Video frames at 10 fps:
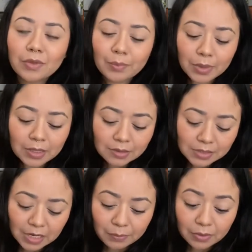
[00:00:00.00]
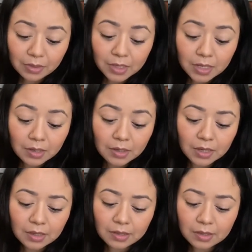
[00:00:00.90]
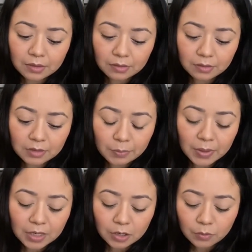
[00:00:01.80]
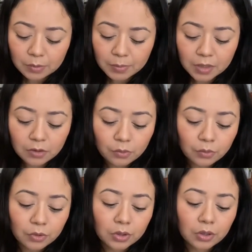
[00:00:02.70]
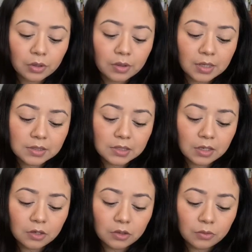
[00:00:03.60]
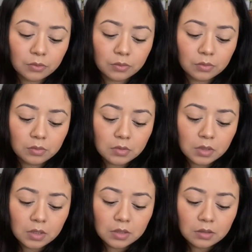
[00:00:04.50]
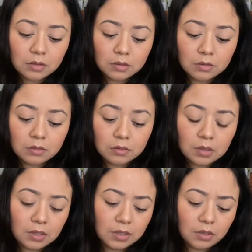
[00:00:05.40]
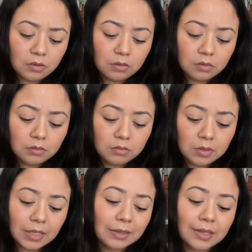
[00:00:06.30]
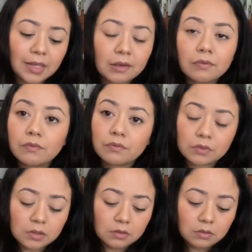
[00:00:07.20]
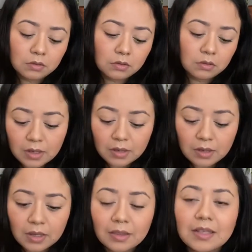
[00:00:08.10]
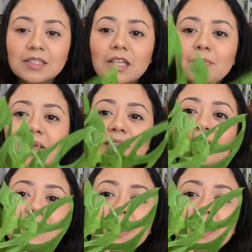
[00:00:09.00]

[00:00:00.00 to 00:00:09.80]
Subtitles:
month type of thing, and then depending on what month you order, they send you a little like gift. And they send me this